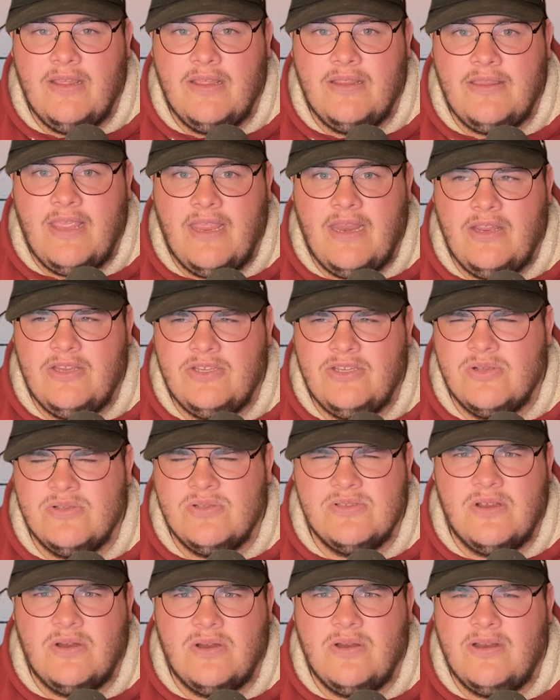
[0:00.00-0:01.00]
And Danny
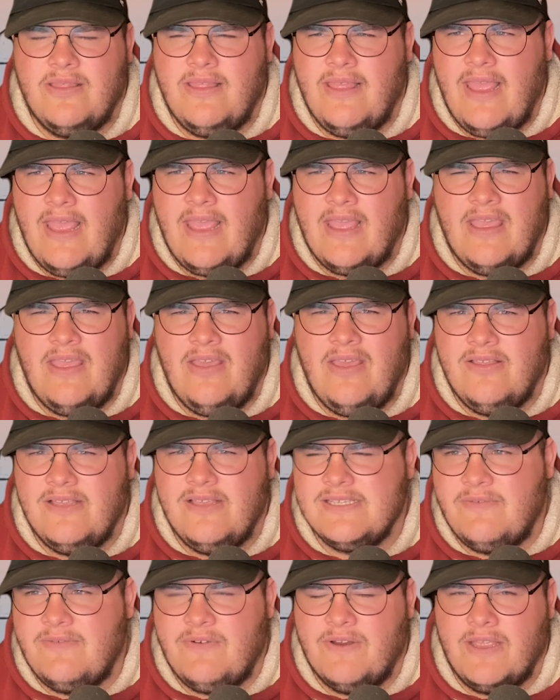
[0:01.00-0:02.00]
Jones or the
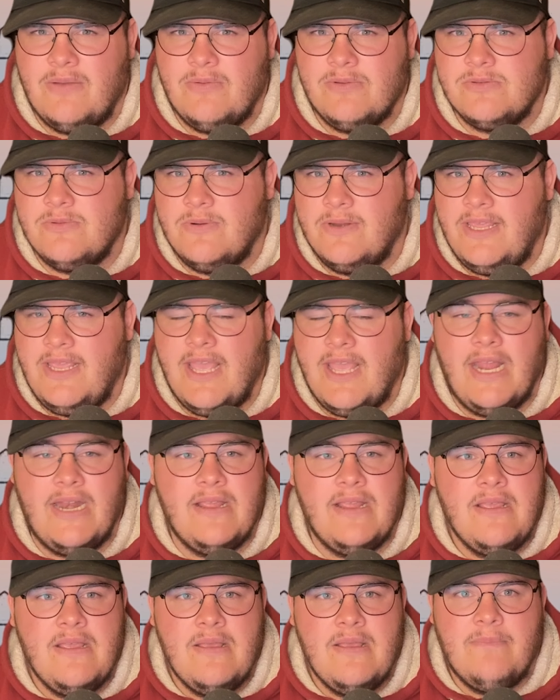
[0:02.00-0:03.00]
Achilles, I forget which one he had.
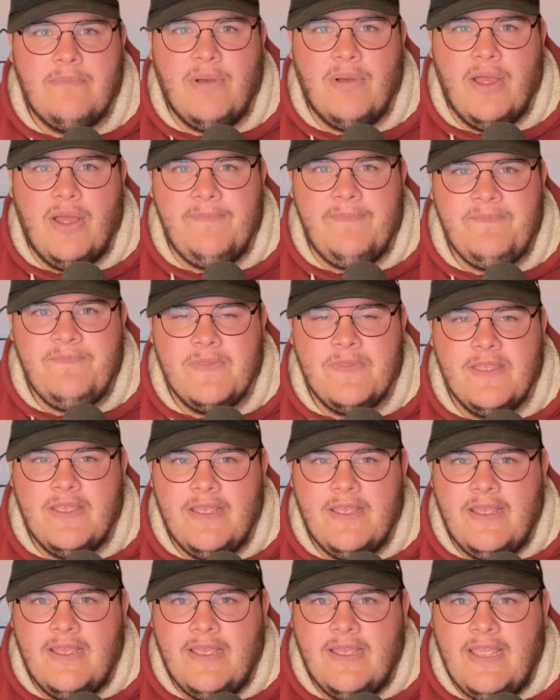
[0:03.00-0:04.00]
But
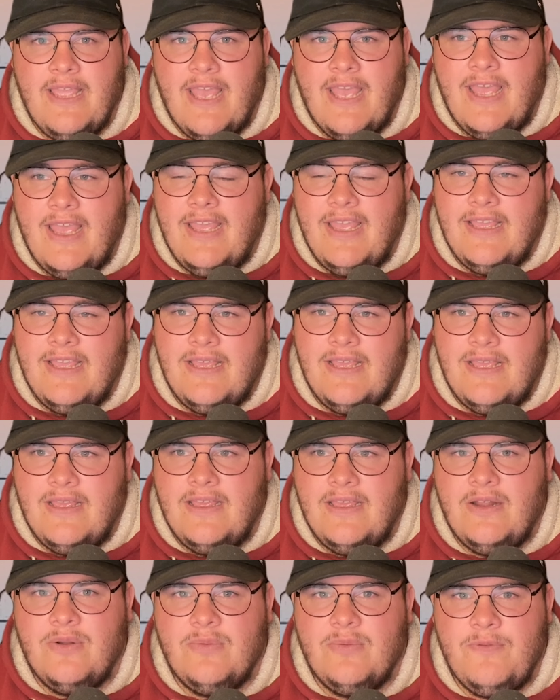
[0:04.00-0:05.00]
yeah,
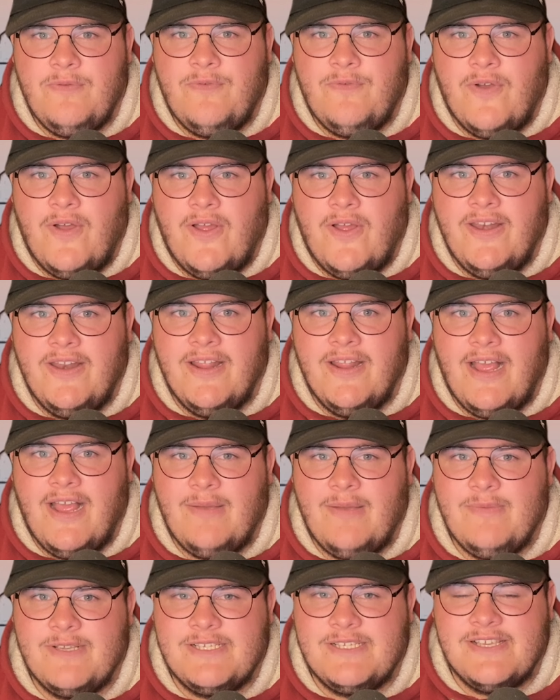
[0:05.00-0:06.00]
it'll be fun.
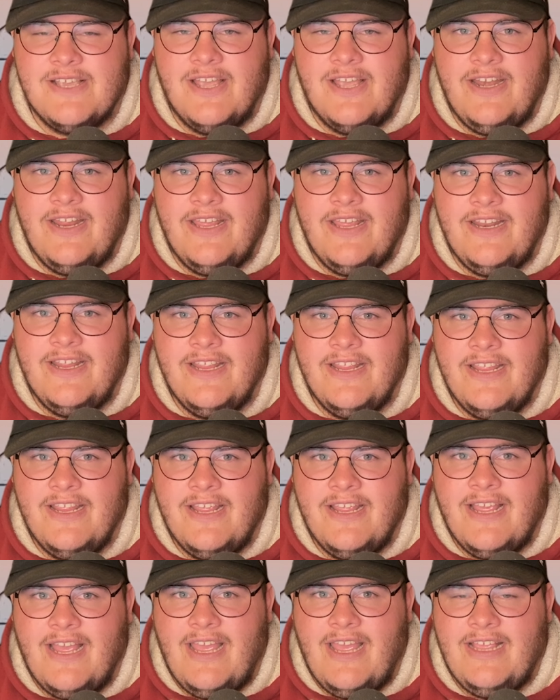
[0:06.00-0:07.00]
I'm excited.
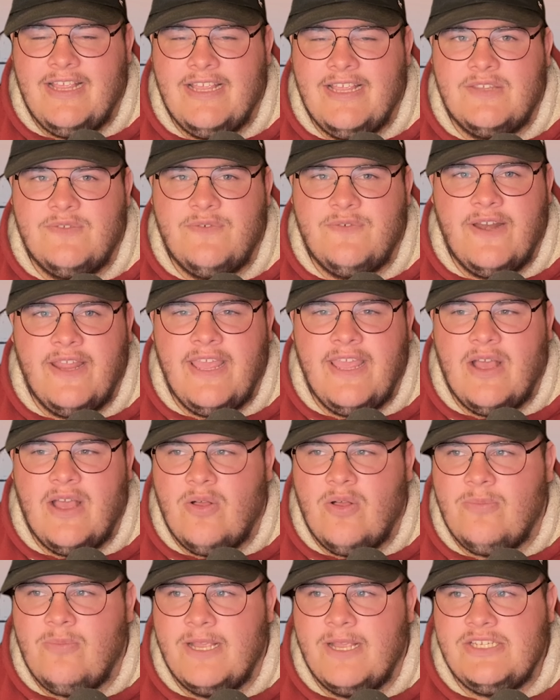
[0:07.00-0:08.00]
It's funny how
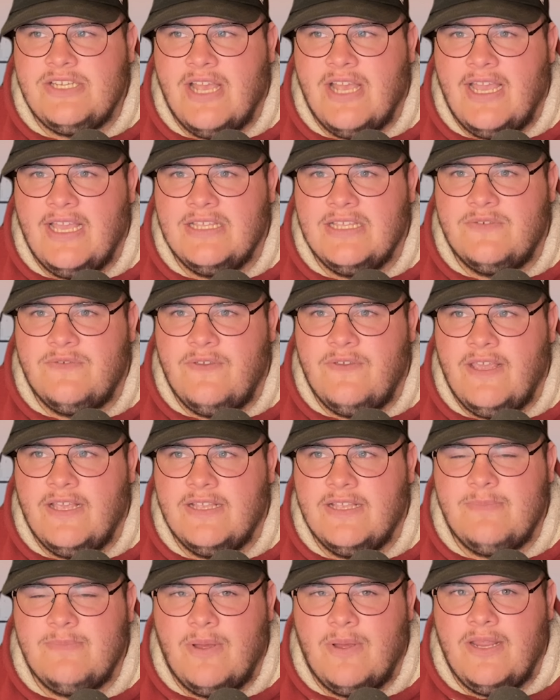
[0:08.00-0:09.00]
all my Giants
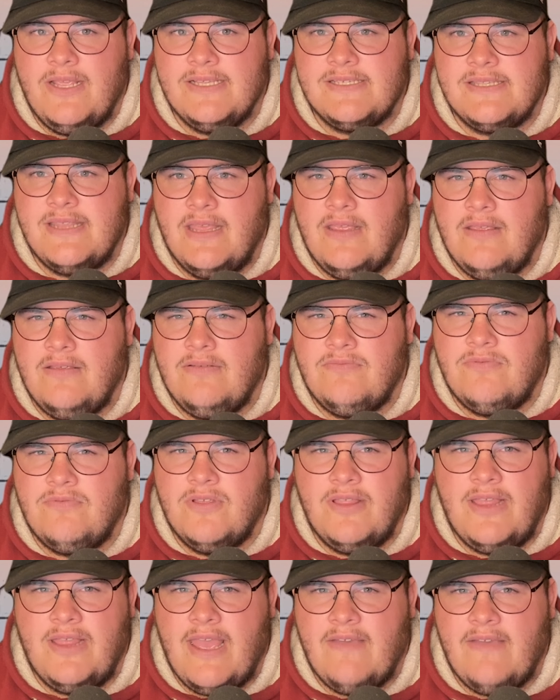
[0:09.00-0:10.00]
fans, buddies, they
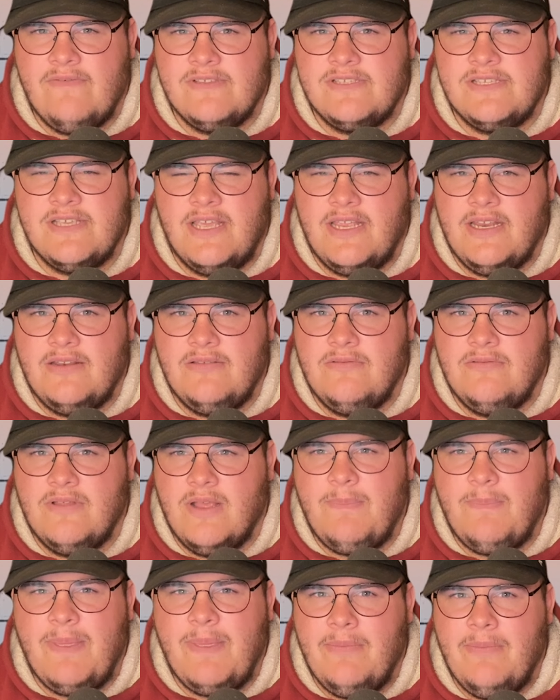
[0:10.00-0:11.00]
really haven't said
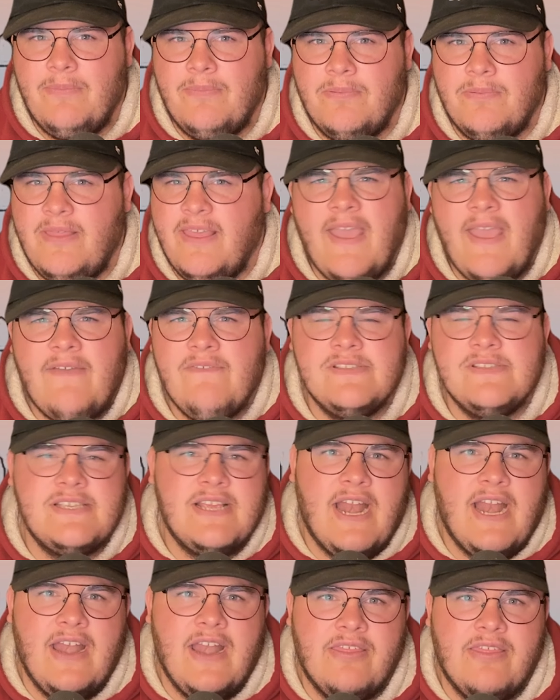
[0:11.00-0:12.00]
a peep. They haven't
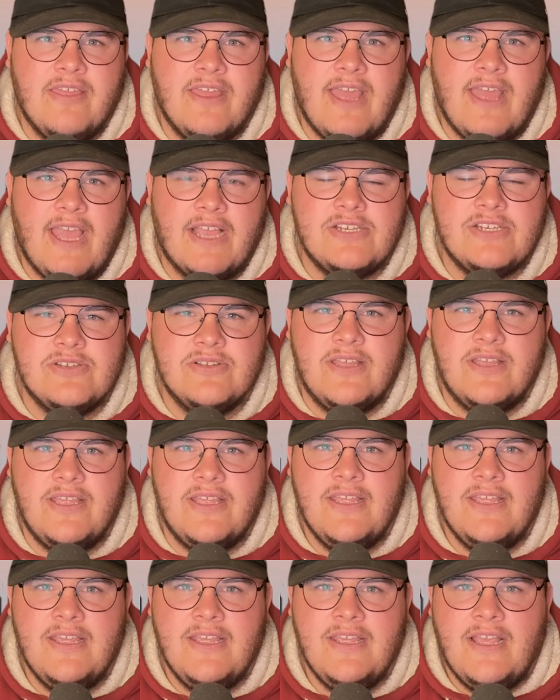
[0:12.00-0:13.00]
said anything, actually.
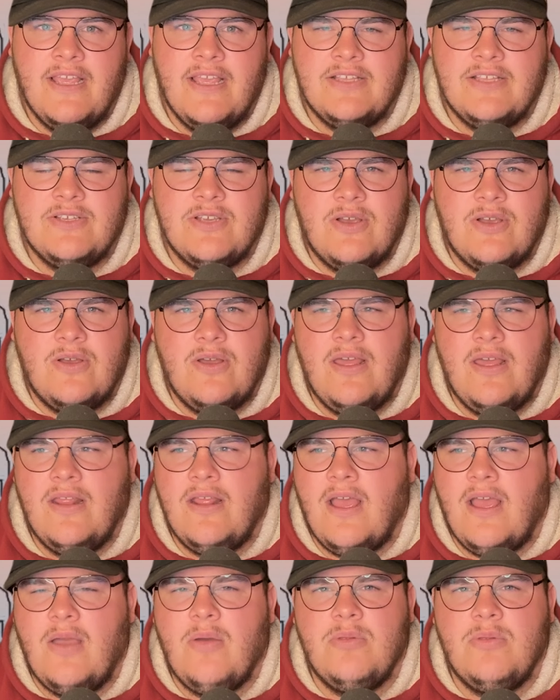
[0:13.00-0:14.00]
So
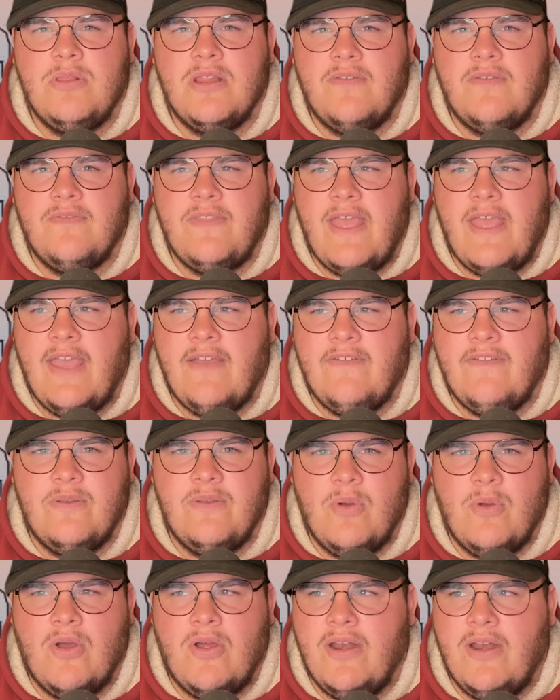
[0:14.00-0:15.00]
I would love to have
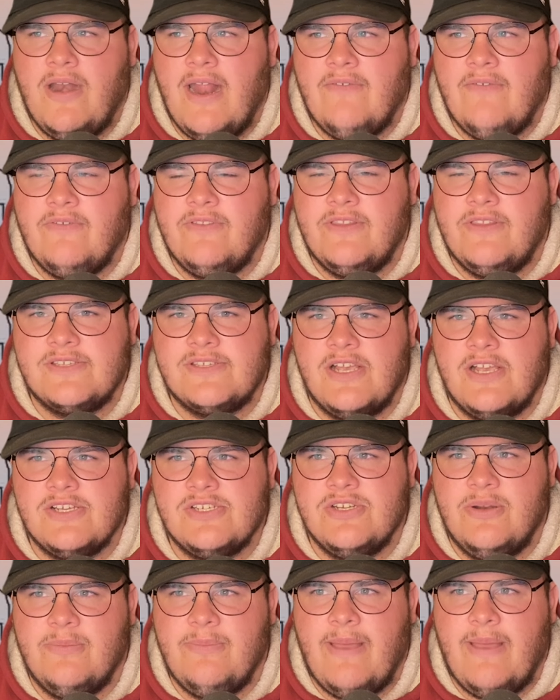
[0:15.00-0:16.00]
them on and have a
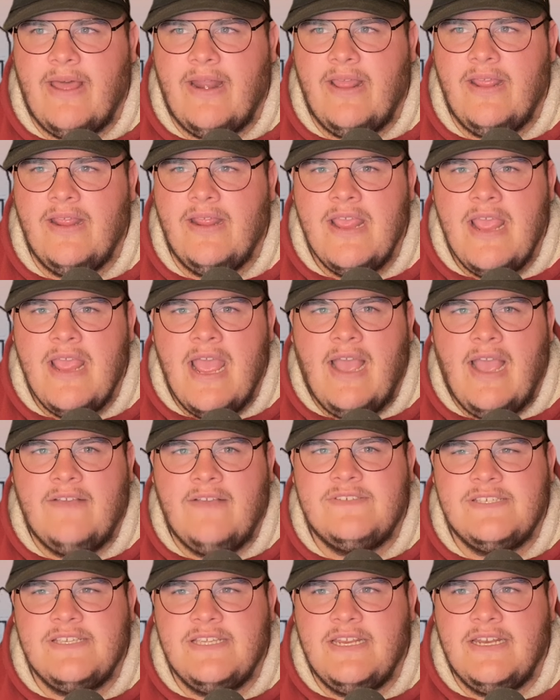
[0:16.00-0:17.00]
discussion about it.
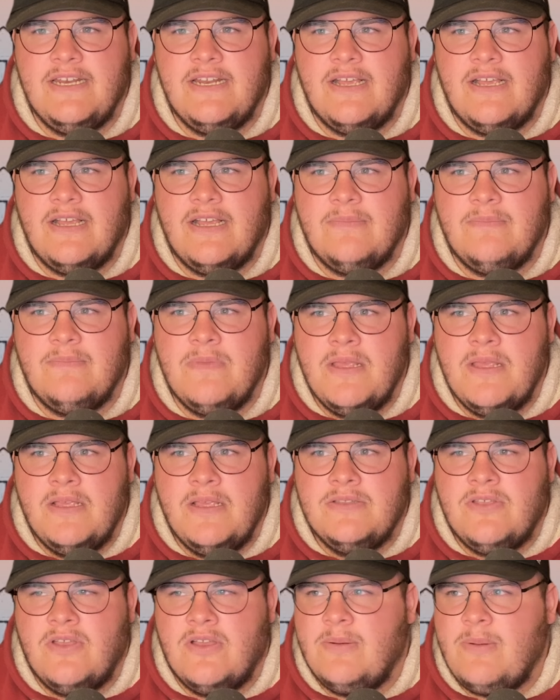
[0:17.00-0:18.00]
I've seen talking
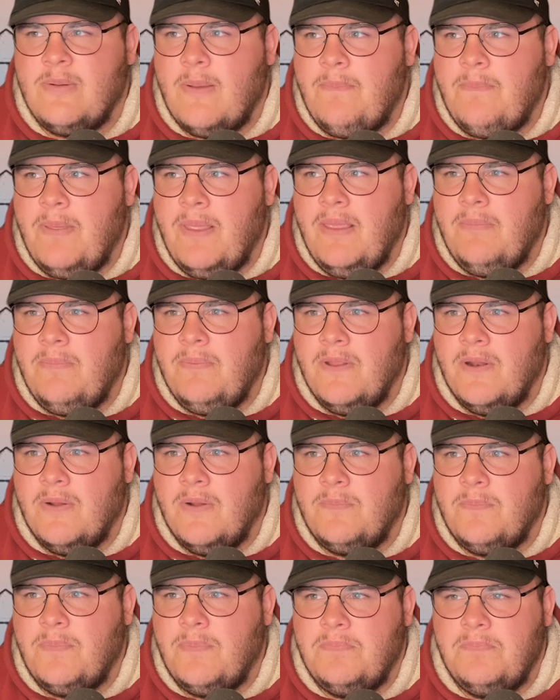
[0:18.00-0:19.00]
about peep, you
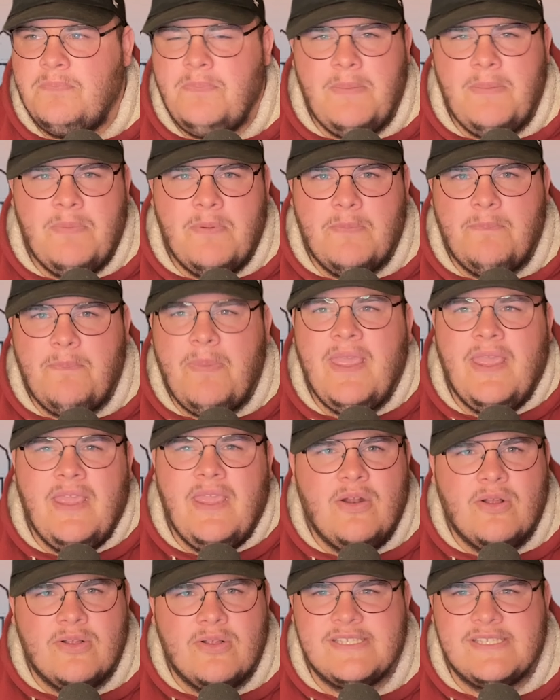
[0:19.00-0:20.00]
know, people
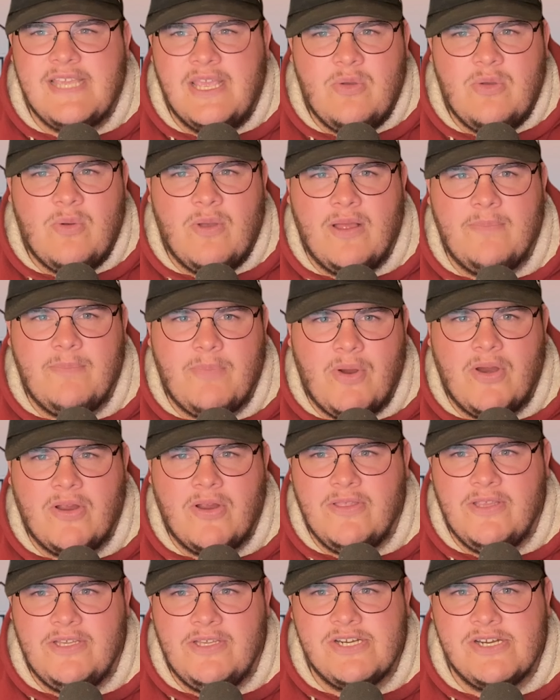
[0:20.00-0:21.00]
peeing on Saquon
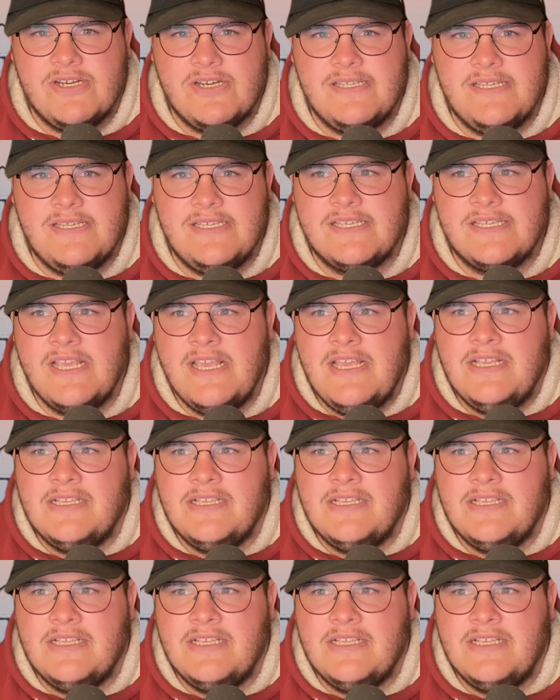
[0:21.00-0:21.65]
Barkley jerseys.